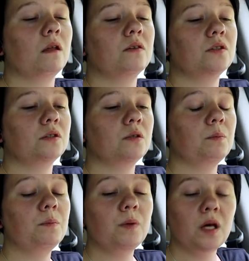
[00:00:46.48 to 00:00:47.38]
So the
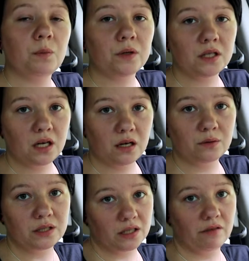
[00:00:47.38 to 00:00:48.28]
people that I
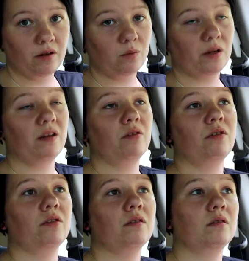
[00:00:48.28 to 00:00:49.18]
was living
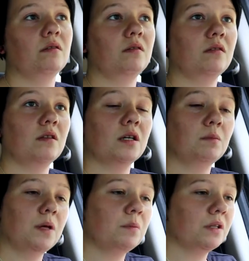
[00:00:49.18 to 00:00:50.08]
with, the
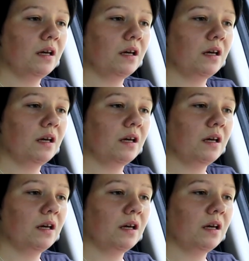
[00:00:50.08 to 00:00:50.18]
place